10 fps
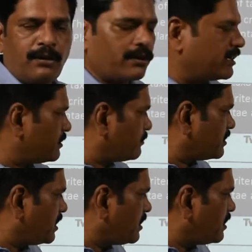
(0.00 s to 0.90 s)
organisms
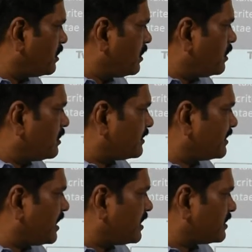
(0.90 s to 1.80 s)
was there:
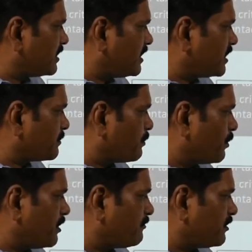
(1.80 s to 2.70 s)
coelentrates,
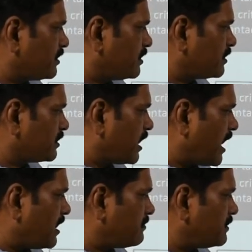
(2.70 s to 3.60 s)
porifers,
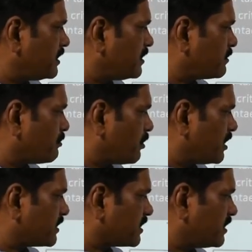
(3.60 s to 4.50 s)
helminths,
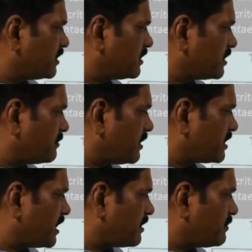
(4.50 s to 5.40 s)
molluscans,
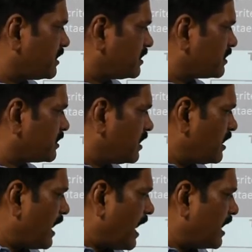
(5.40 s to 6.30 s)
nematohelminths,
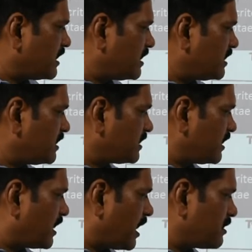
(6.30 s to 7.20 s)
annelids,
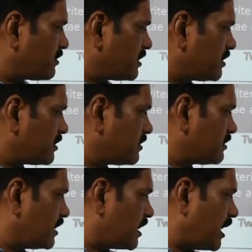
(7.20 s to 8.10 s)

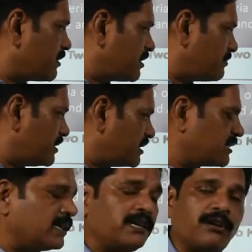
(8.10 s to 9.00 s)

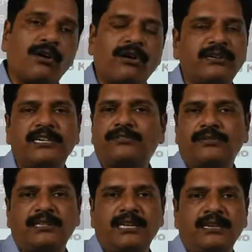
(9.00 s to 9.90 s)
echinodermates and the chordates
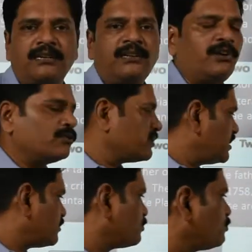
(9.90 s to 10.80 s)
were there. So
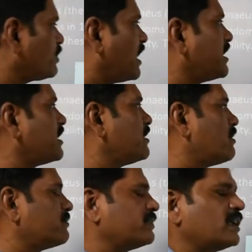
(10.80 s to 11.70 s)
these two category
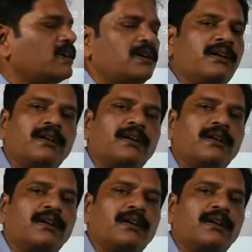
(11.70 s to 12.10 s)
of the